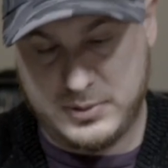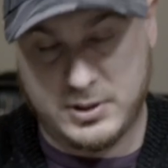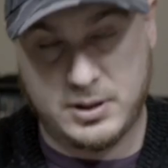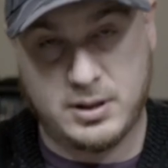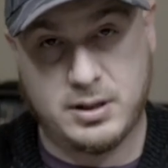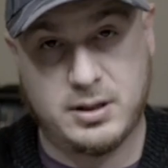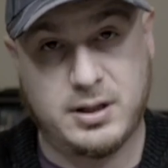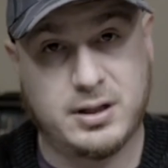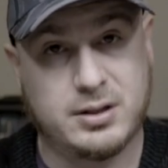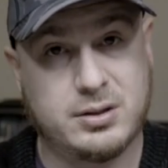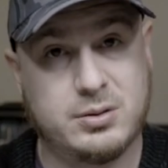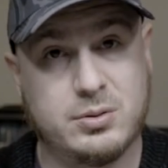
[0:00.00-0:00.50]
to
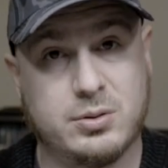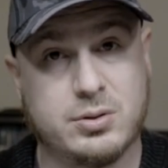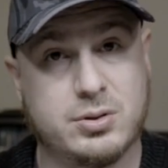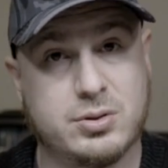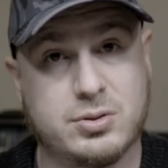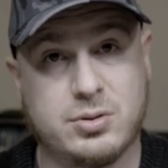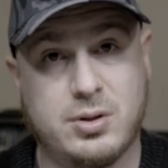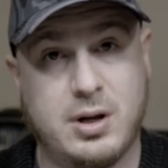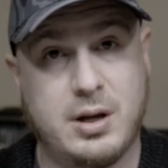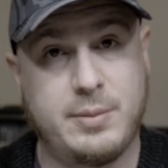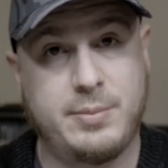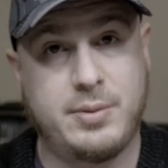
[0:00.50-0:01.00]
connect to a
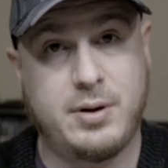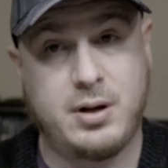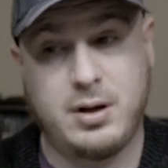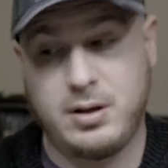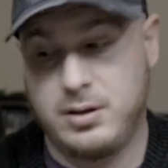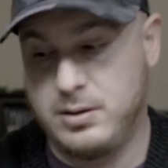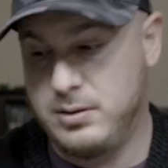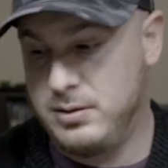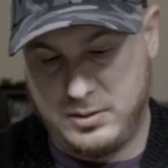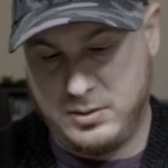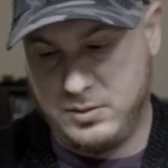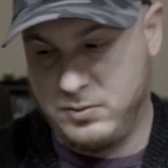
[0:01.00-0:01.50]

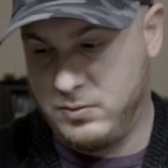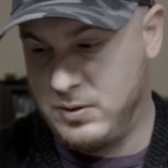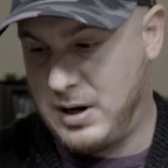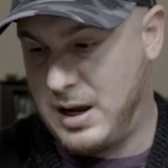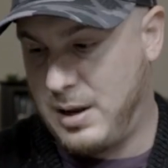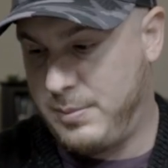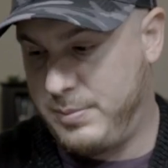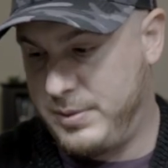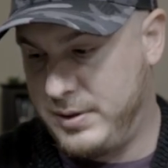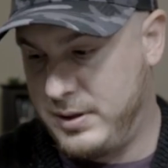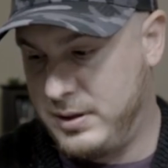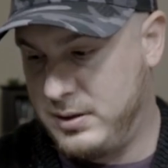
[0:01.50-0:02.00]
tripod. You
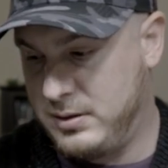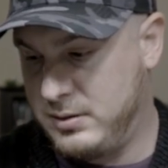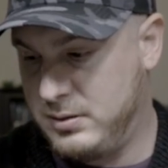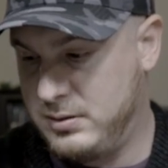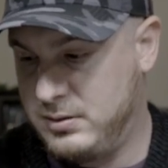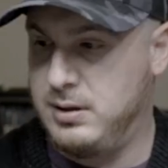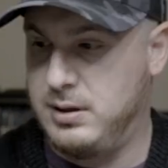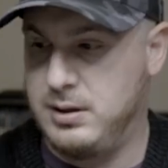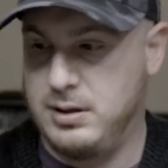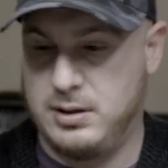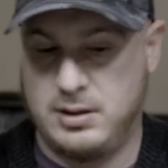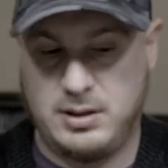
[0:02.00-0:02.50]
wrap it,
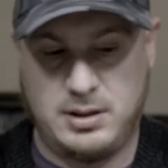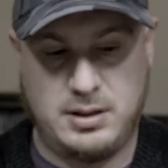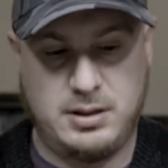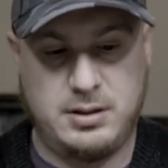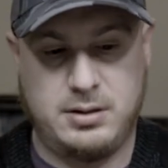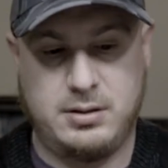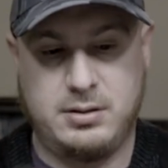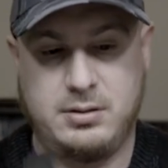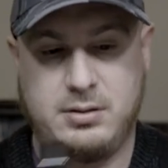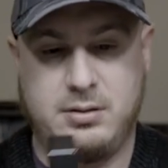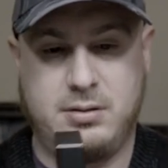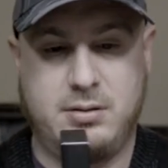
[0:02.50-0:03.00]
and
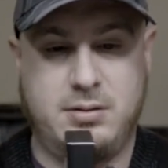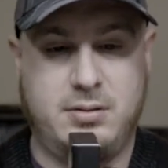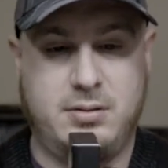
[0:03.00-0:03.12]
then